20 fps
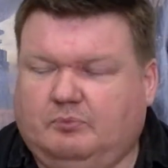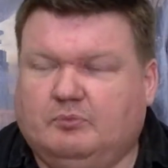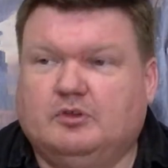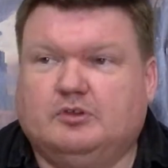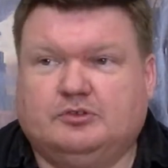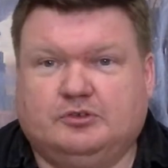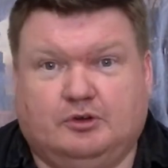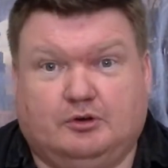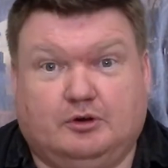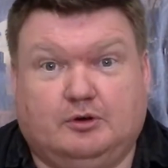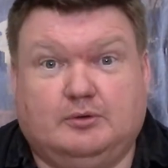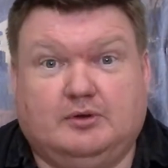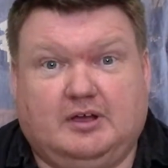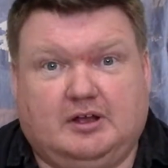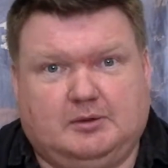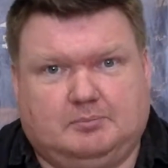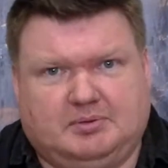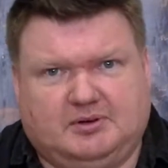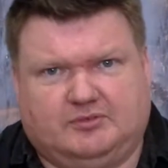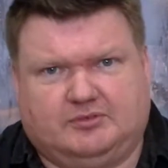Sorry, I
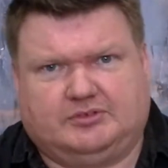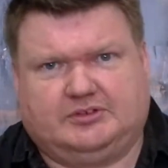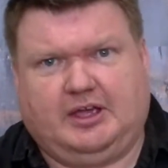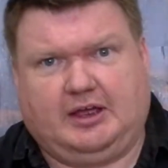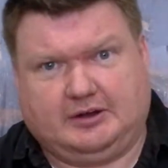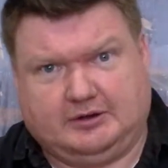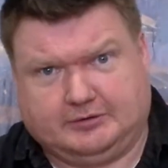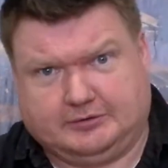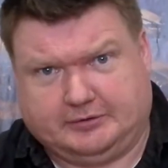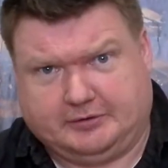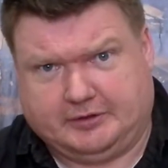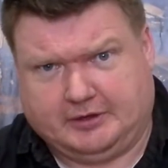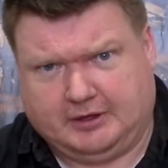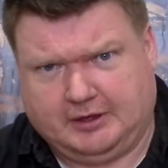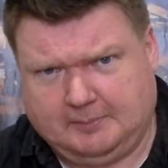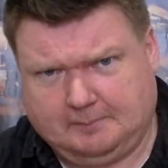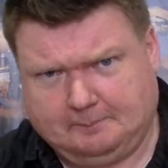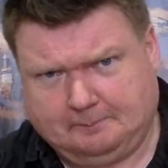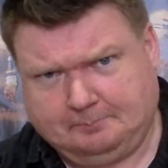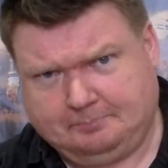had a bit of a technical there.